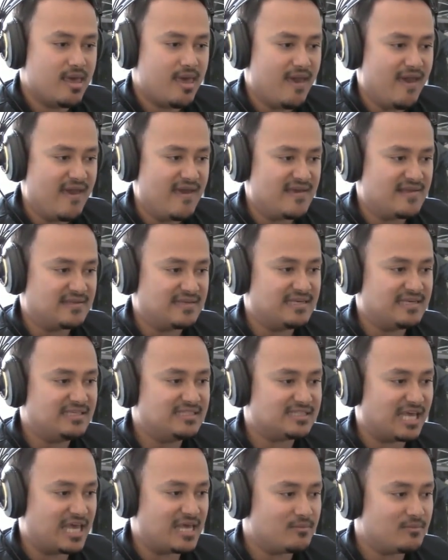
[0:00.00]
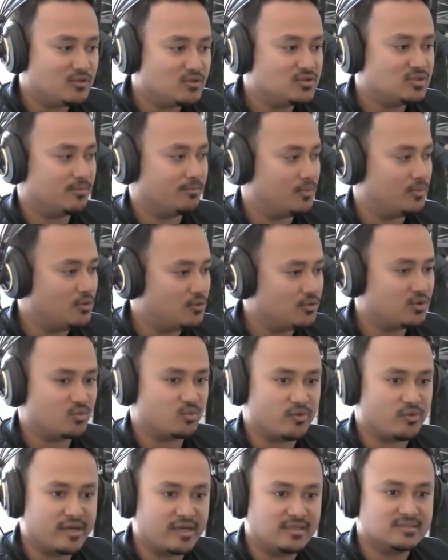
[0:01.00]
And he's able to pull the
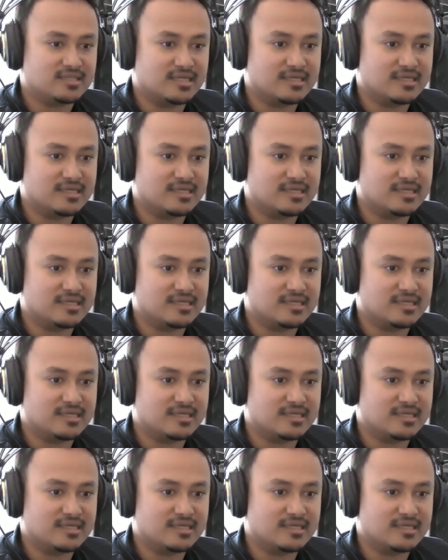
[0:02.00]
reins